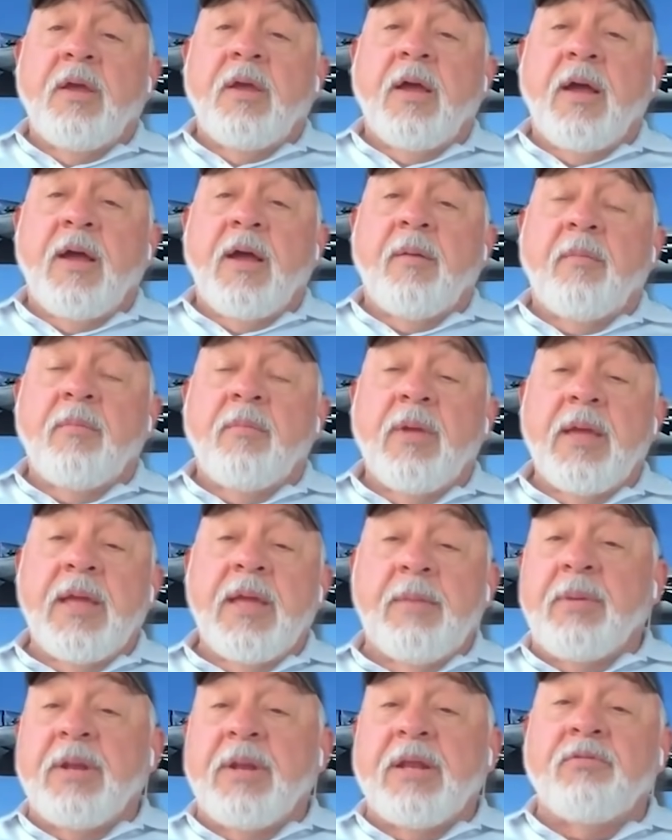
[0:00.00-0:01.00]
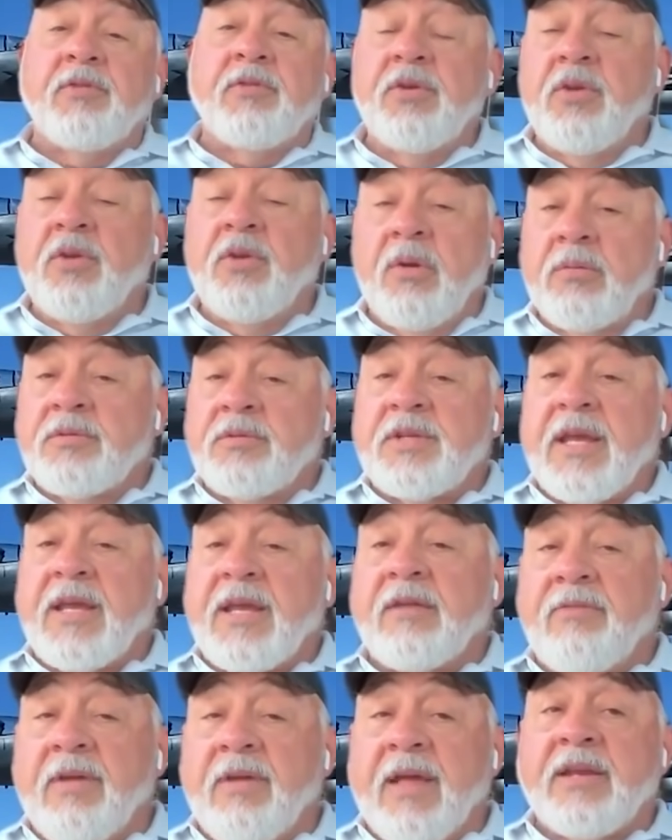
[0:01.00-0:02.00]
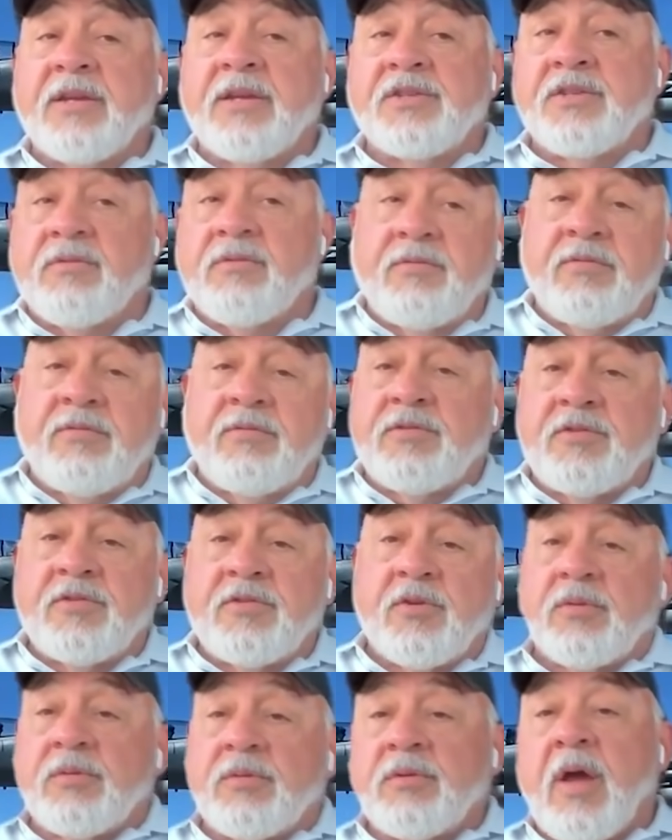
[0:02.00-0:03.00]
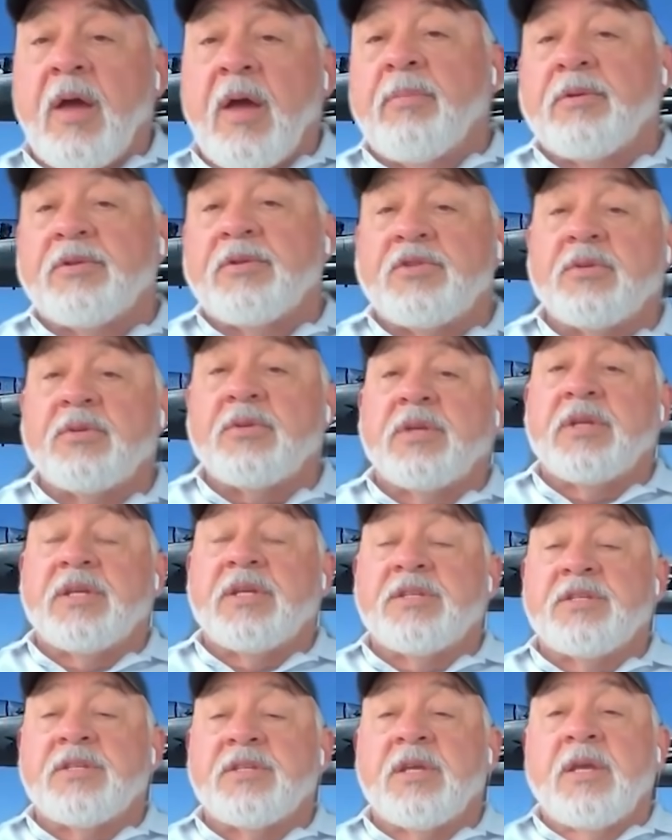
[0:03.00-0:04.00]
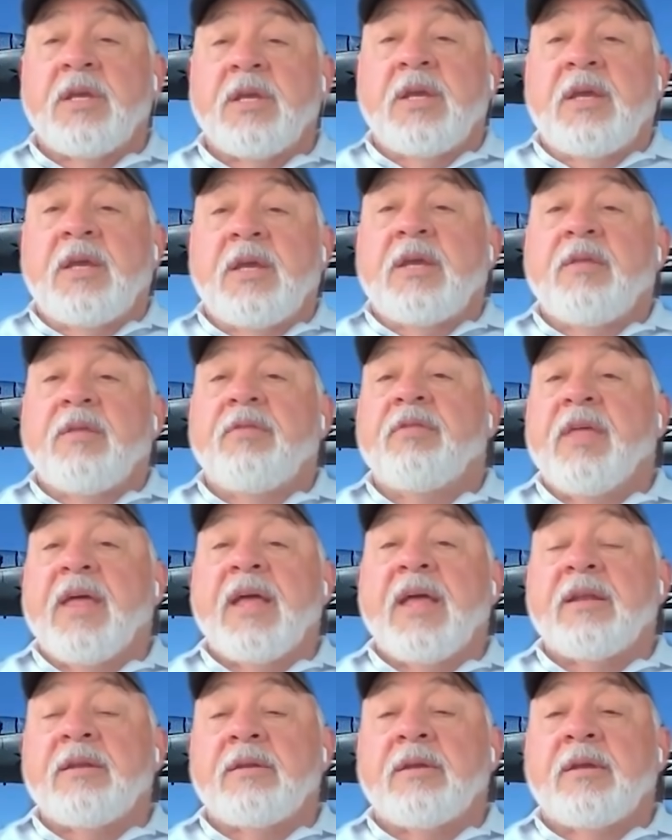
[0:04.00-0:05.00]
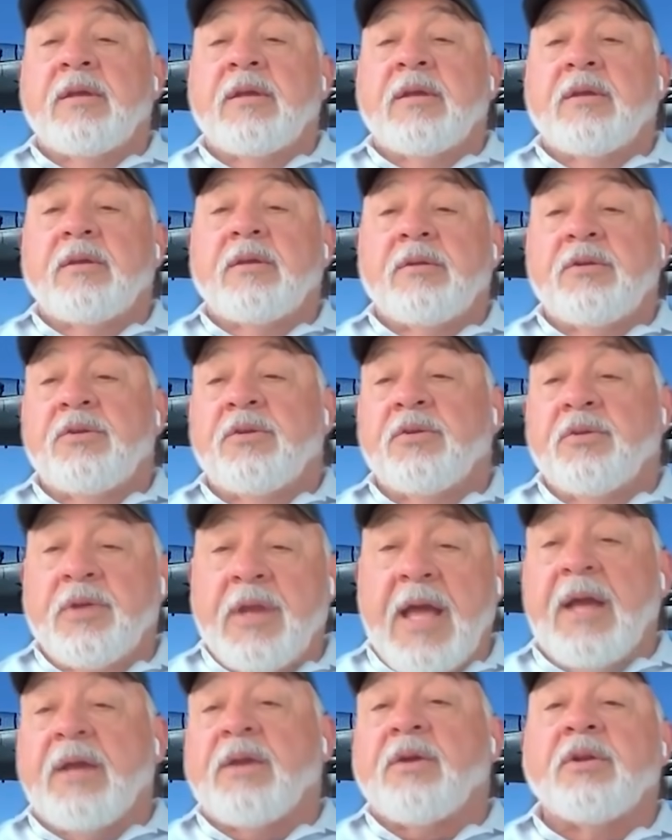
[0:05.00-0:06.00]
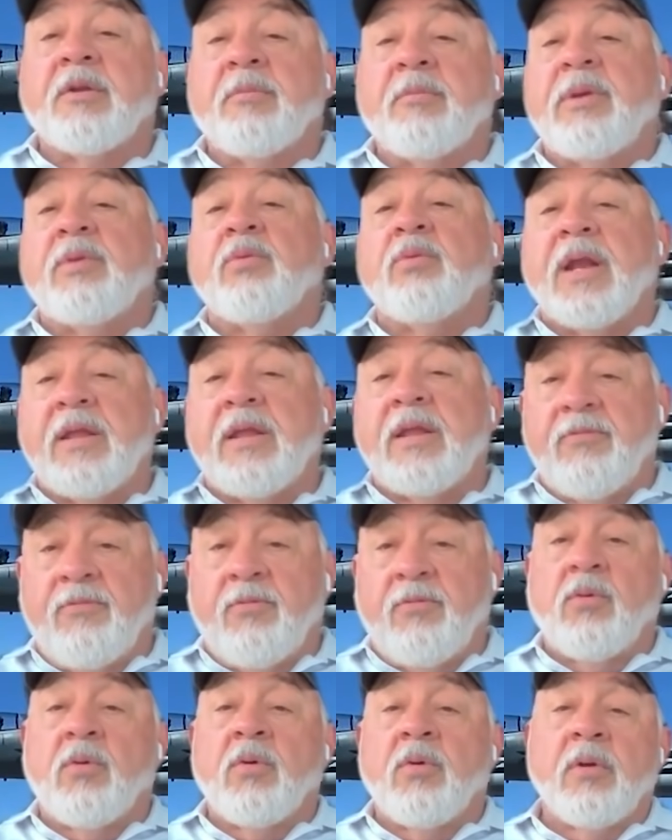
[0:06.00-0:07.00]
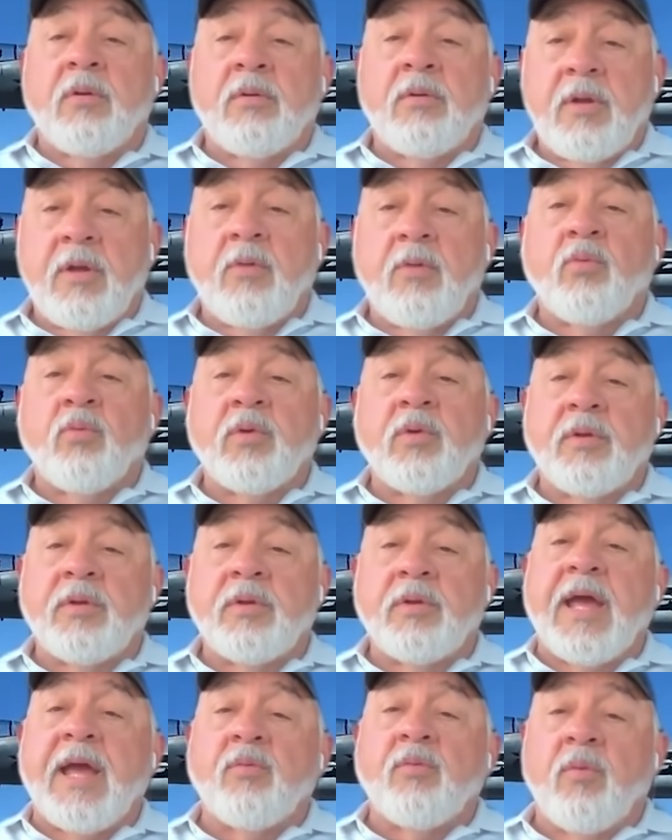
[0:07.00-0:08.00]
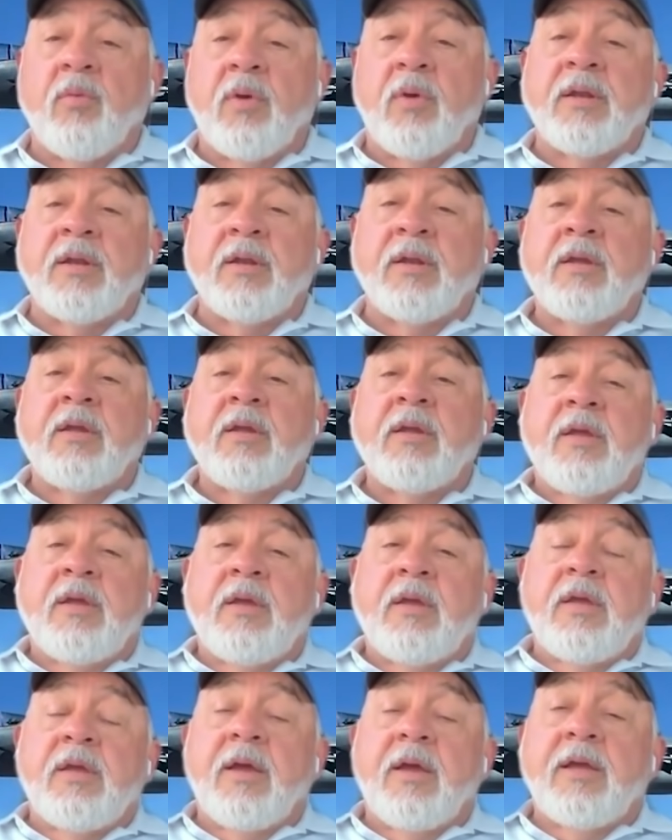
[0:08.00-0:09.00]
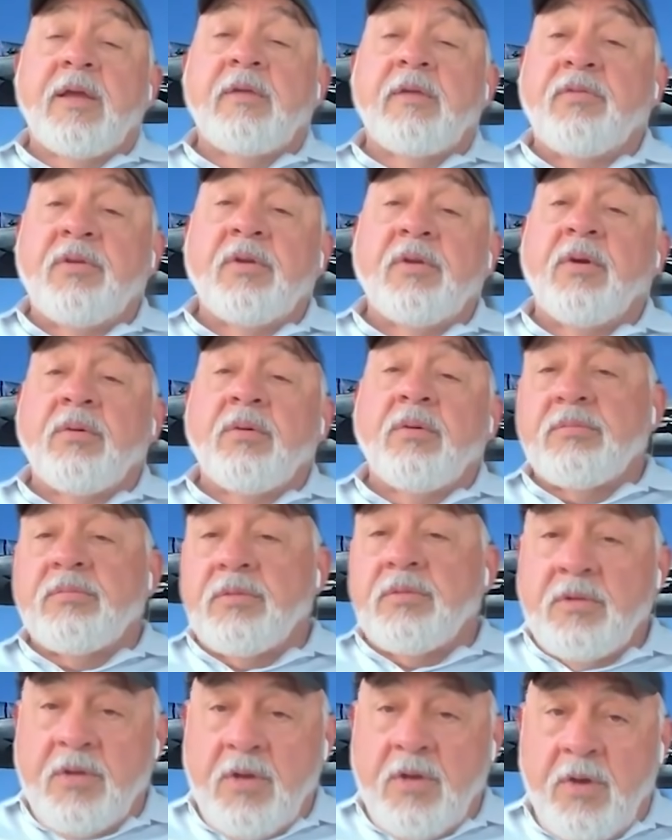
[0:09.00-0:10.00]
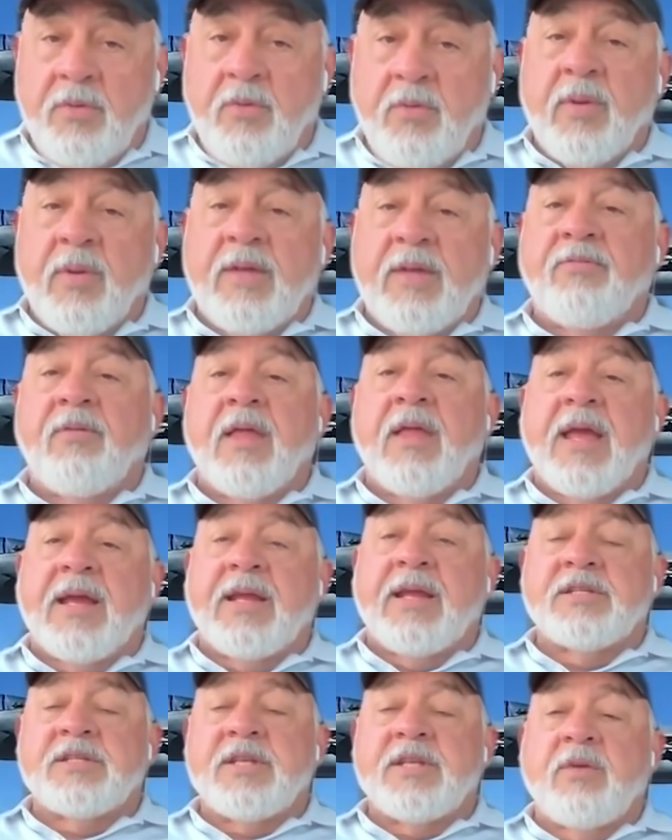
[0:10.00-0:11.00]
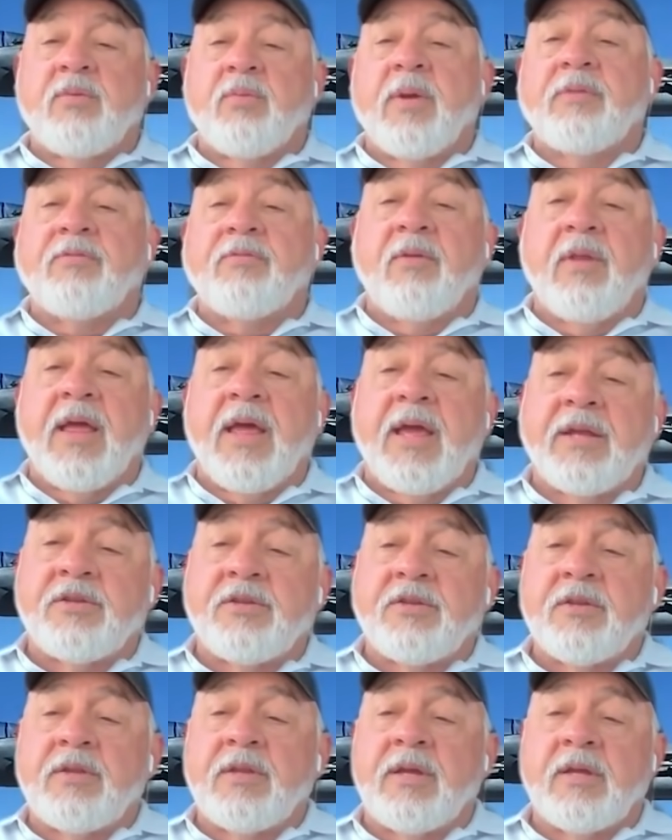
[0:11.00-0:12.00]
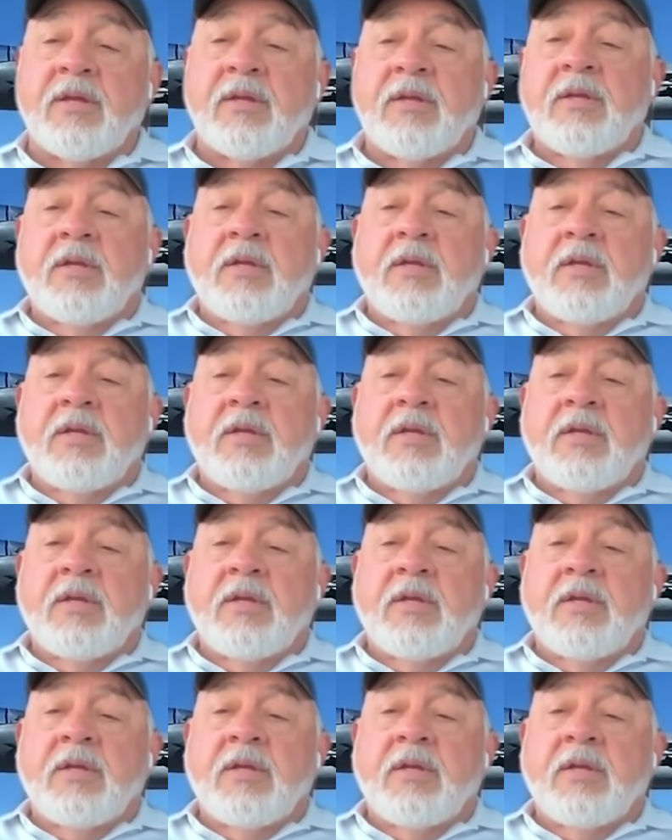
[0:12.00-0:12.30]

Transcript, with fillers: Um, but if you don't take advantage of certain opportunities, then you're not going to be ready for a real night one. Uh, if you don't go to Red Flag and take Red Flag to the